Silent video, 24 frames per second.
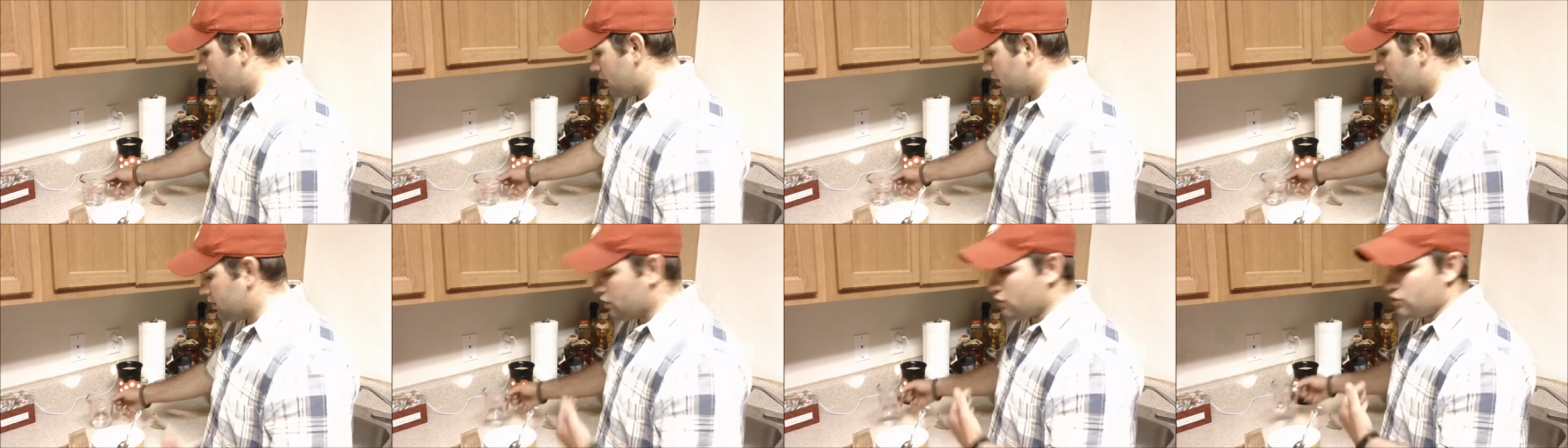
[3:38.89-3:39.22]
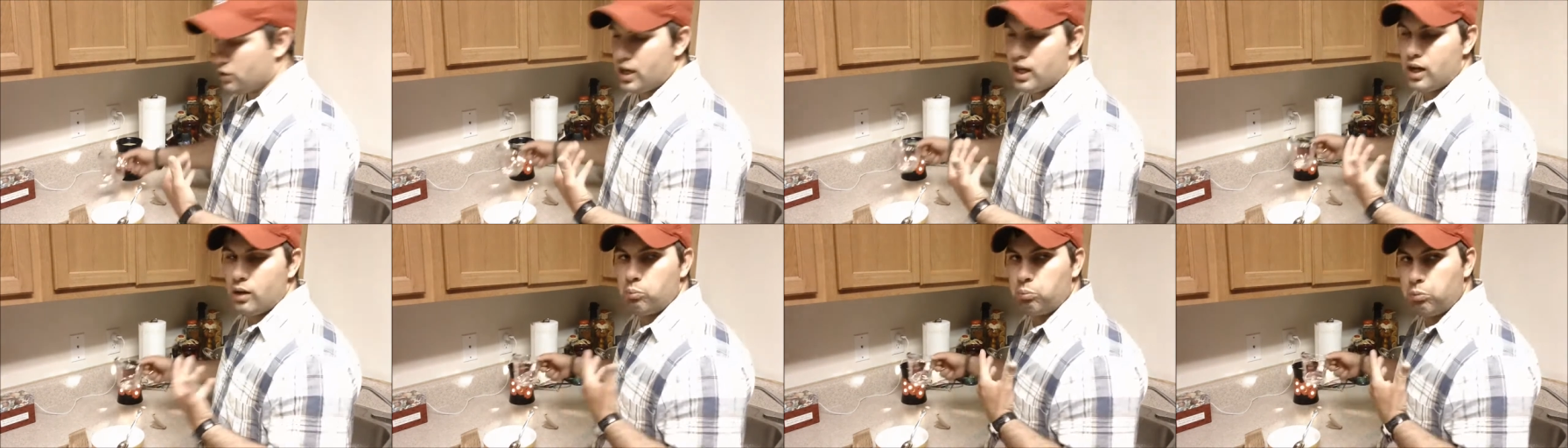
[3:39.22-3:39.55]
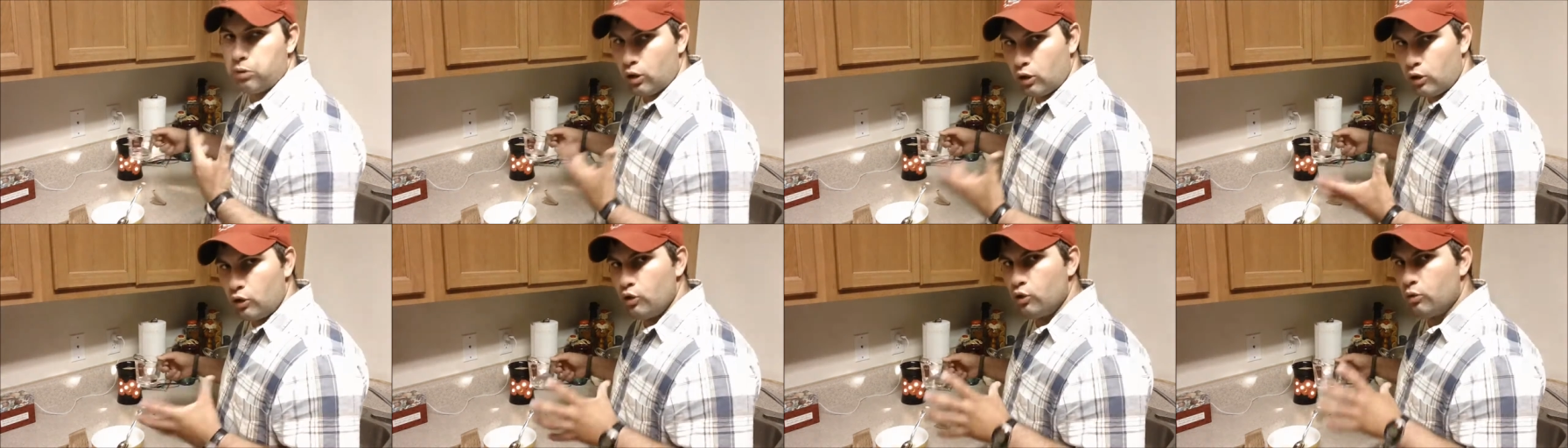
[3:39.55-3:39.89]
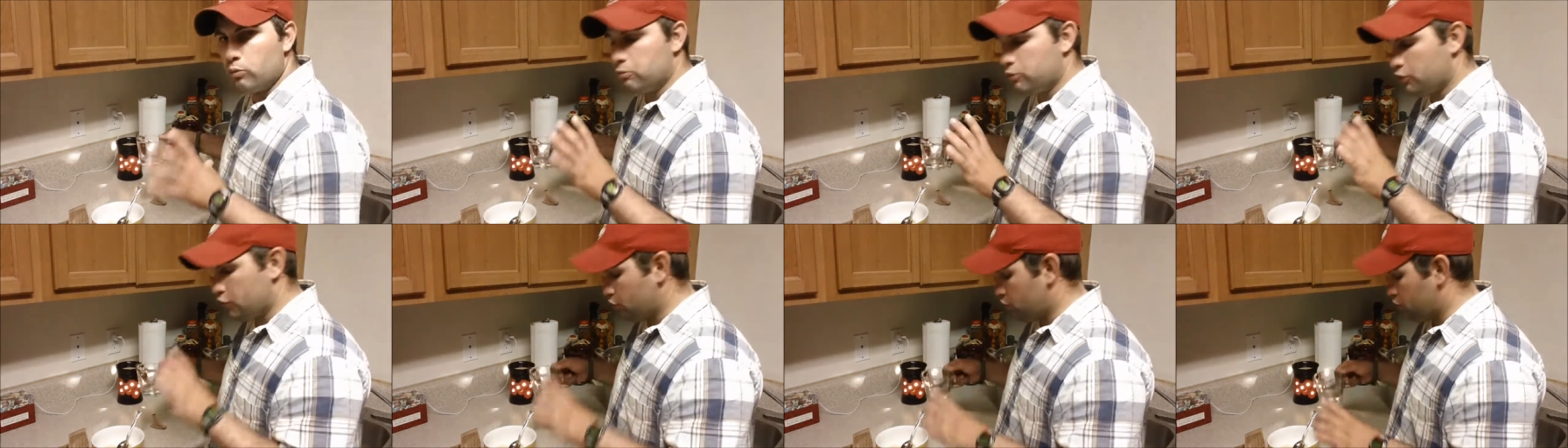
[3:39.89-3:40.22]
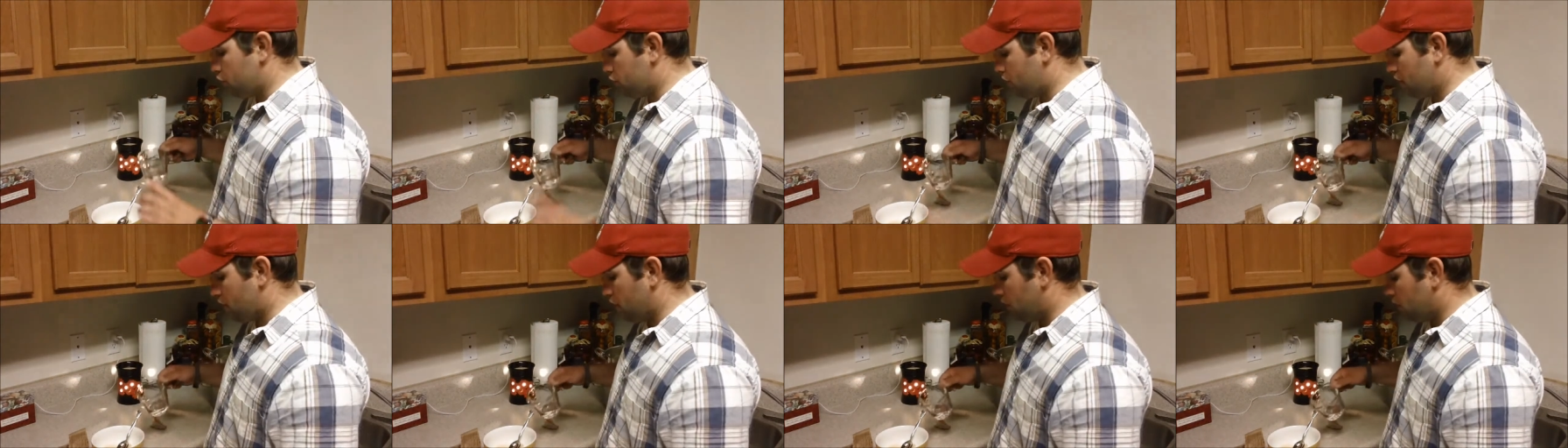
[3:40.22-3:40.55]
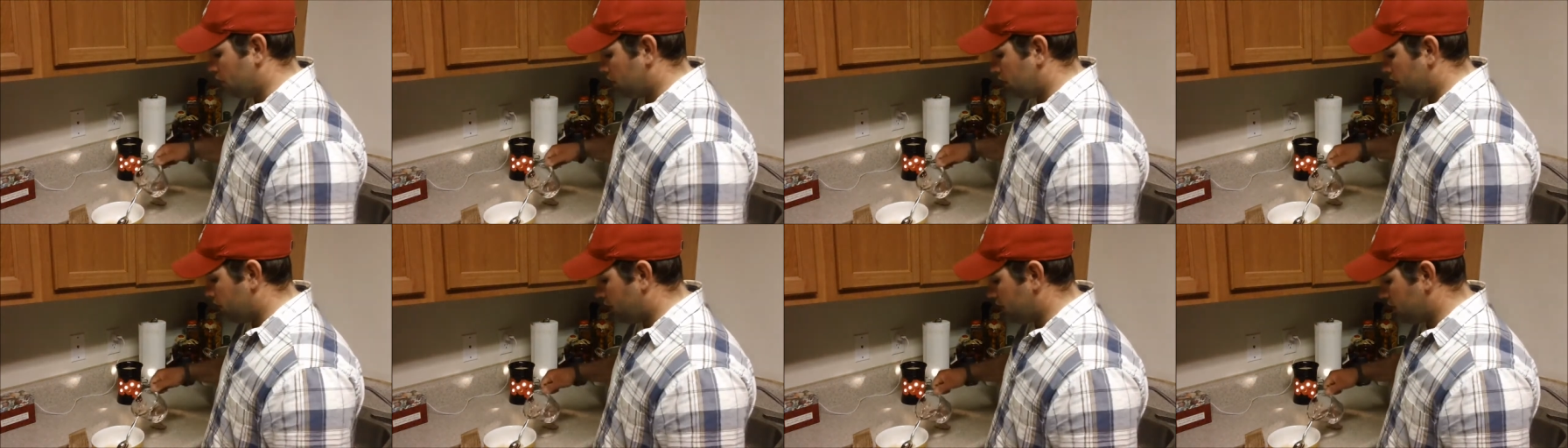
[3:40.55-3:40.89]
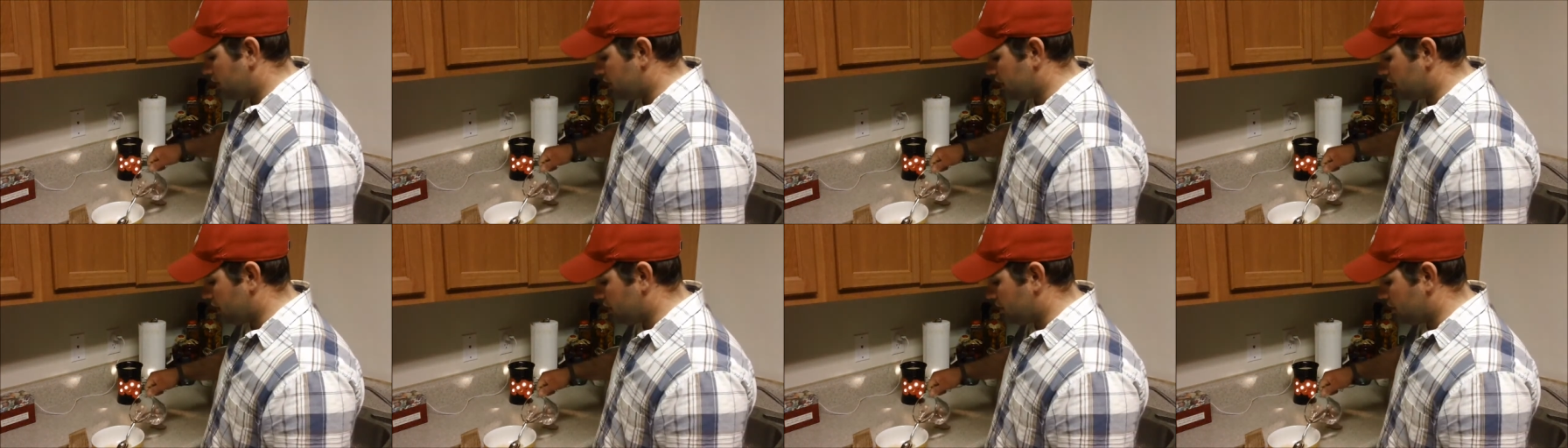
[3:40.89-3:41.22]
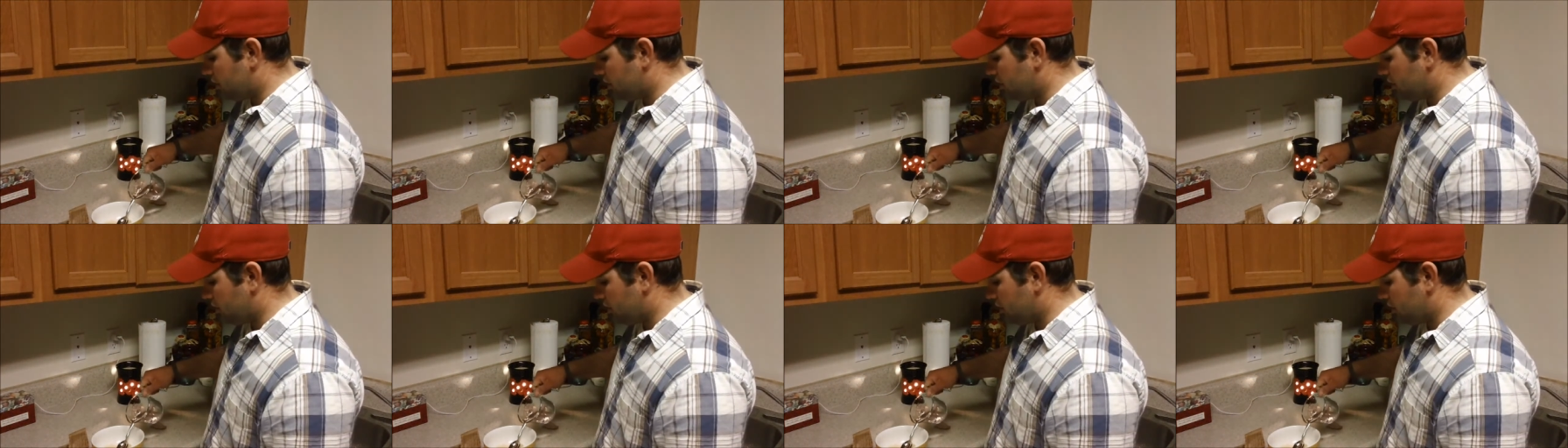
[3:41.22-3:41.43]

you got to bloom new gel every time you do